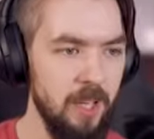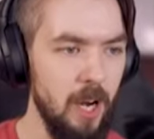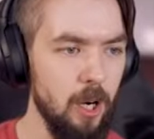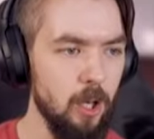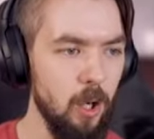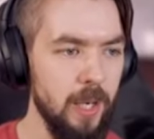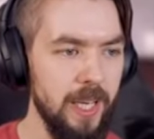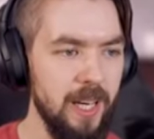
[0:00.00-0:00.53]

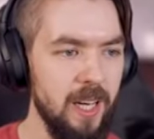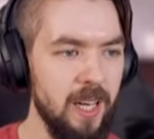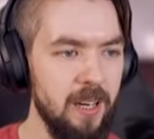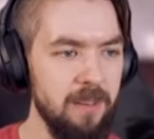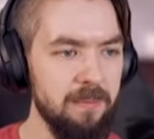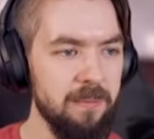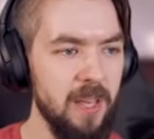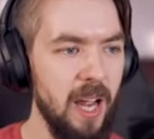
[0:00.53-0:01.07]
they're going to get
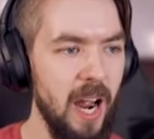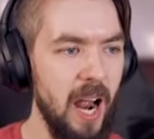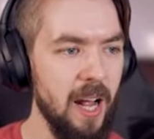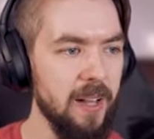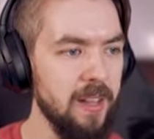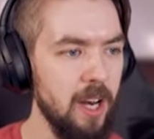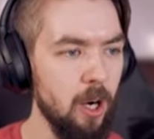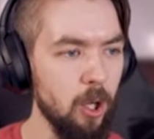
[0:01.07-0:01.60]
in,
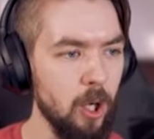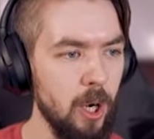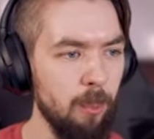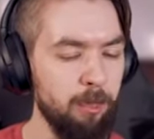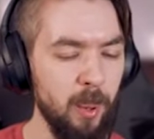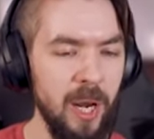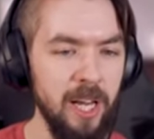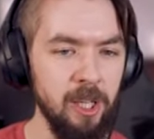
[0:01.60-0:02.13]
and they're going to
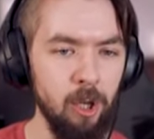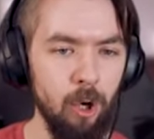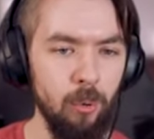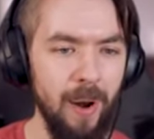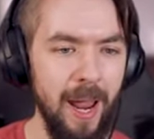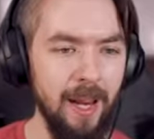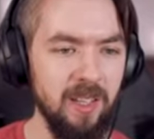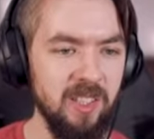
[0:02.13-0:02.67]
break your
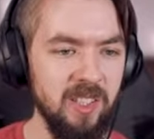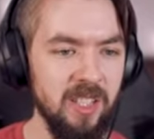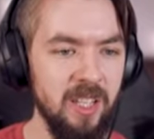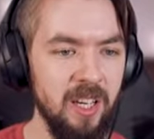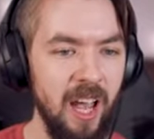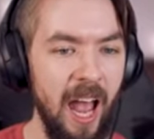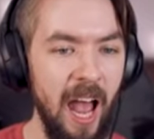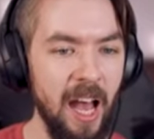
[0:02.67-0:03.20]
ranks.
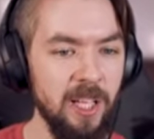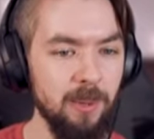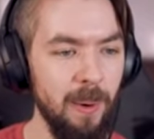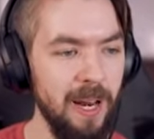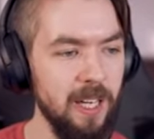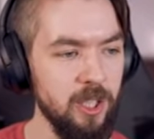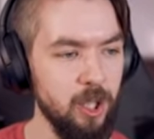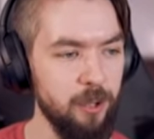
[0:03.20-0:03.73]
As
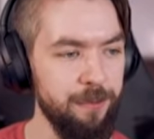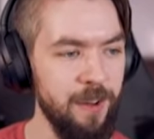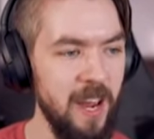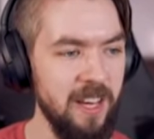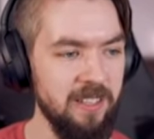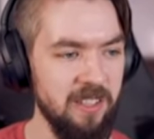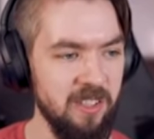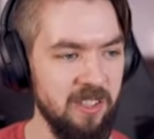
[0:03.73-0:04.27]
well as your
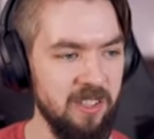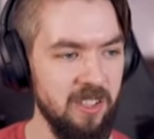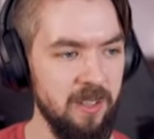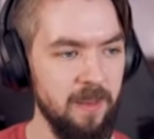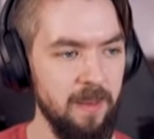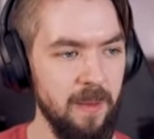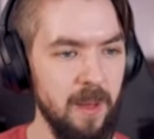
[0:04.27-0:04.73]
faces.